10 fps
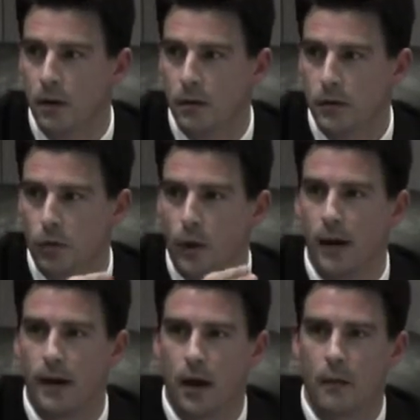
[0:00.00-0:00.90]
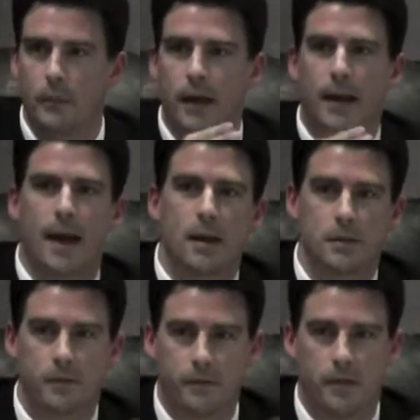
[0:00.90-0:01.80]
So right now, I'm being
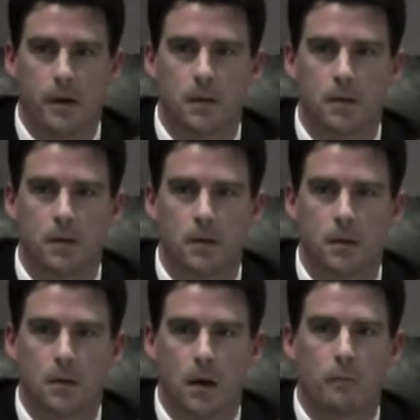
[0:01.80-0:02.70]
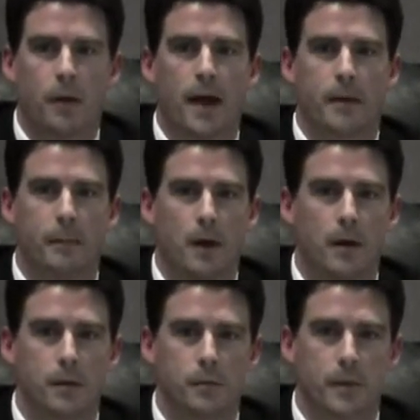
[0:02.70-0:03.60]
asked to fund a black
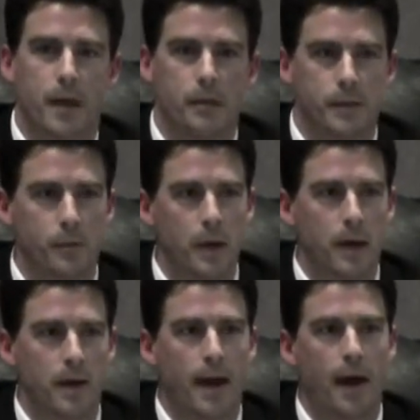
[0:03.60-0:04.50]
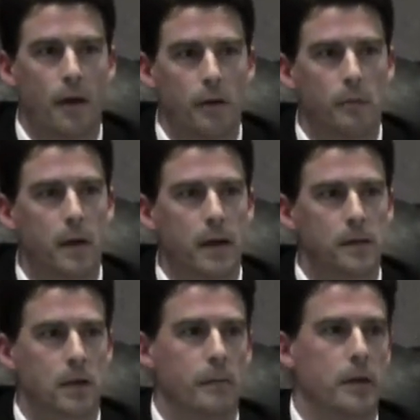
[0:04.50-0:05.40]
box without explaining how the money
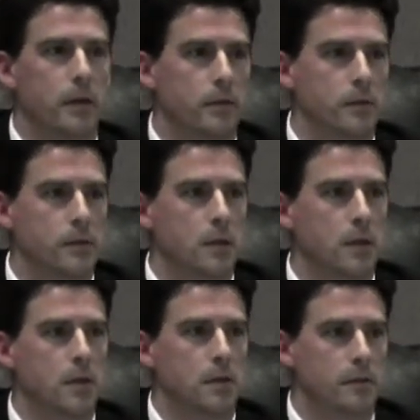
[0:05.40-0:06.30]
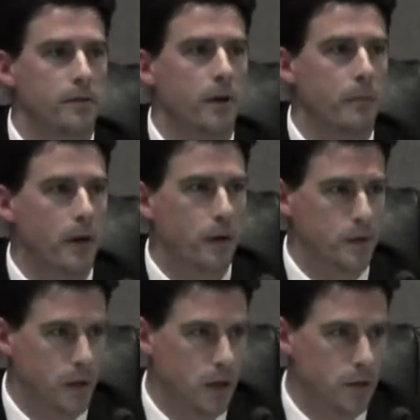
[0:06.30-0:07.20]
is going to be used to fund better
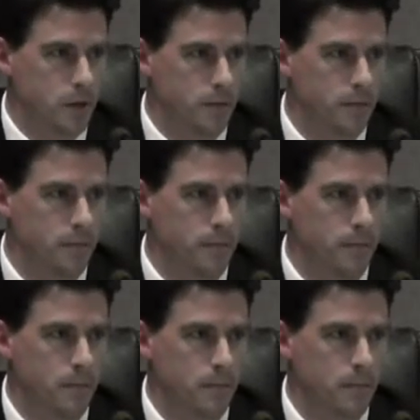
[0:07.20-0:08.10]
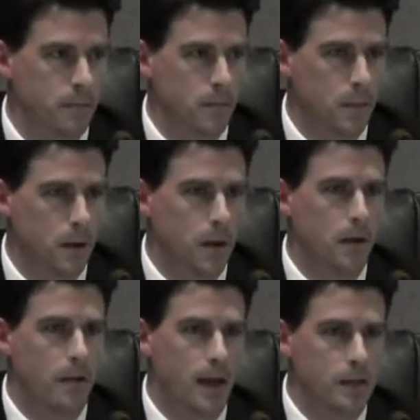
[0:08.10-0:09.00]
education.
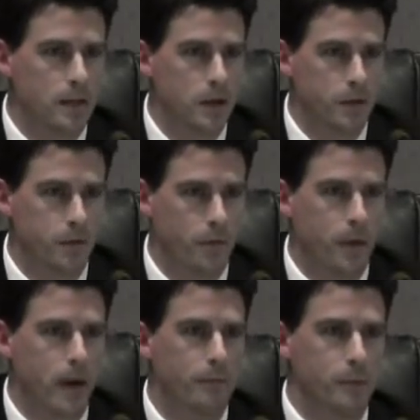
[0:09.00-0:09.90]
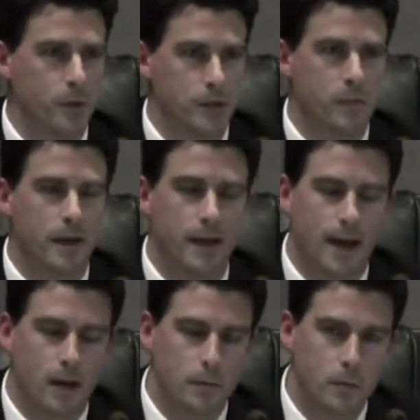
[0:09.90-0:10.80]
And that's an issue for me. I'm supposed to be
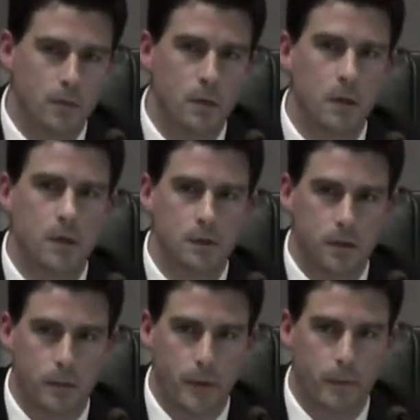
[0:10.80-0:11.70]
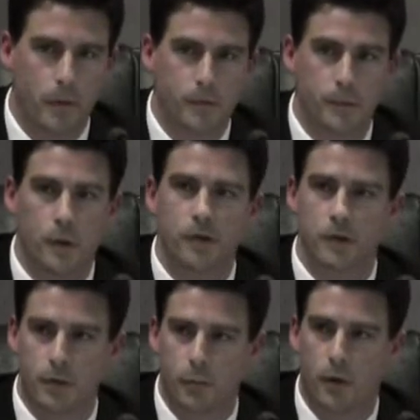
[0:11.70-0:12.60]
accountable to the people. I'm supposed
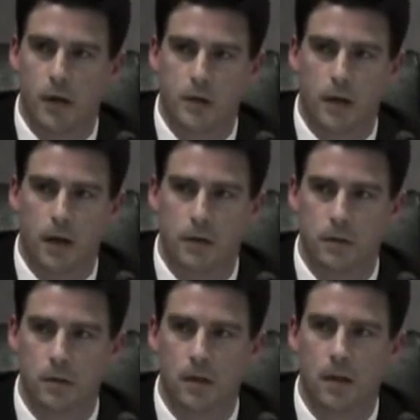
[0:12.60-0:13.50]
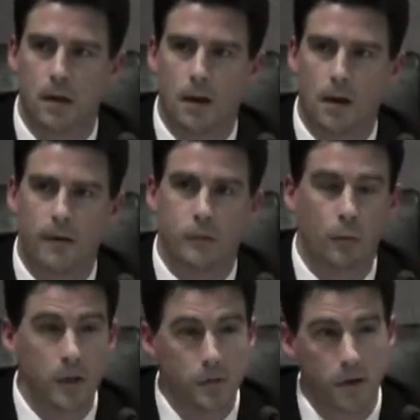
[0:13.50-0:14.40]
to support education. I have
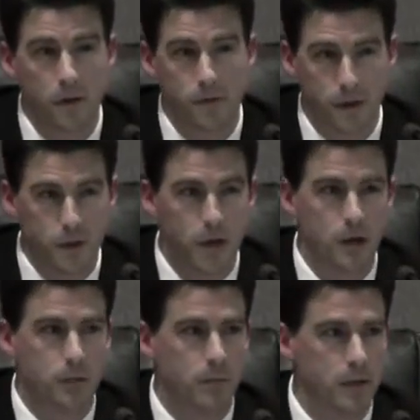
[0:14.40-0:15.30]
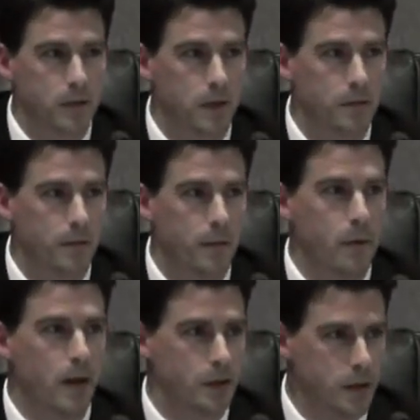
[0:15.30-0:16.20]
22 years of education myself. I'm
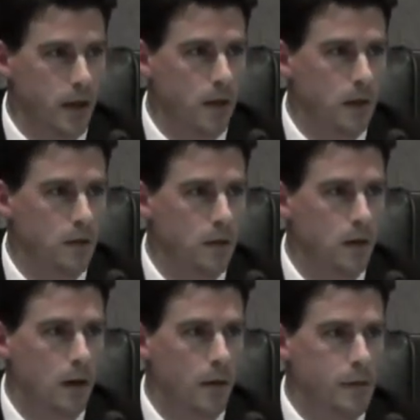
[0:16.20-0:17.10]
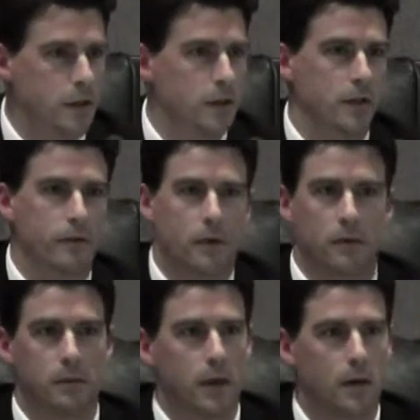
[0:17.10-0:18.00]
an educator. I've been teaching
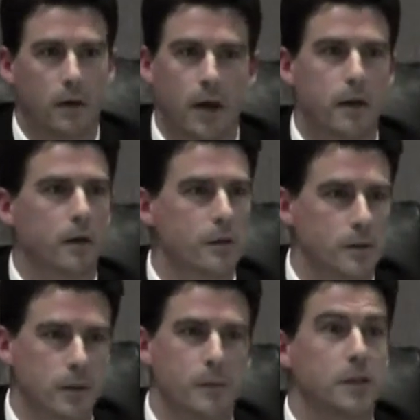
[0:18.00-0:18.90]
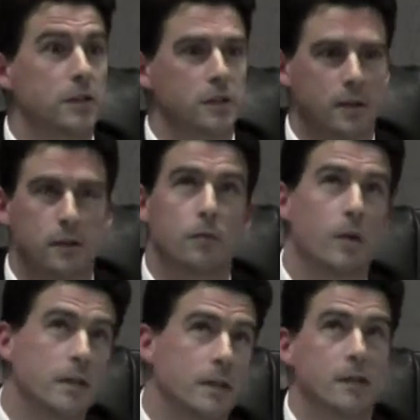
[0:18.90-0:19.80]
for 8 years. I've been teaching since I was
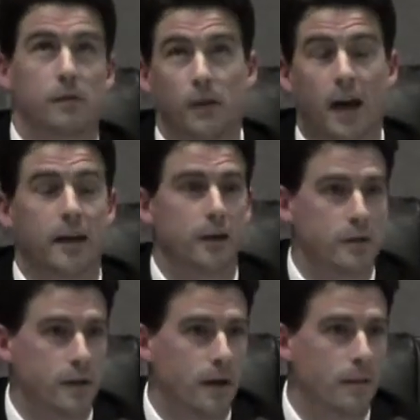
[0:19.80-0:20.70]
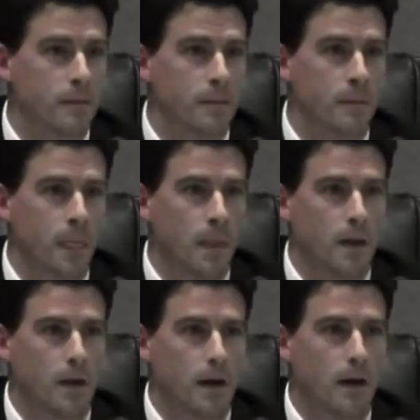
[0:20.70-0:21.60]
26, so 9 years now.
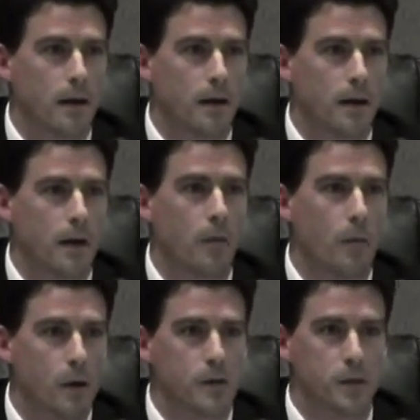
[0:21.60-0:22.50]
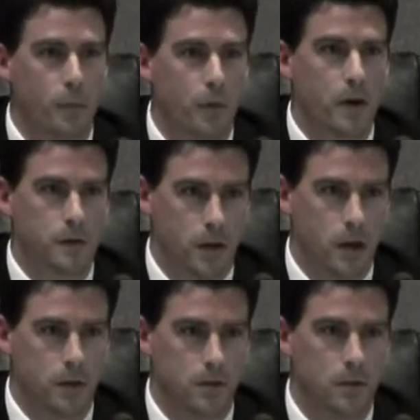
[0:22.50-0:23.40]
And I want to support
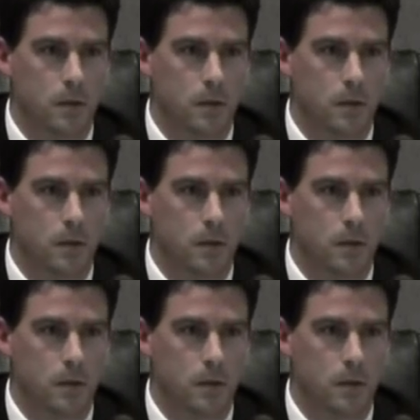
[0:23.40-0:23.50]
education.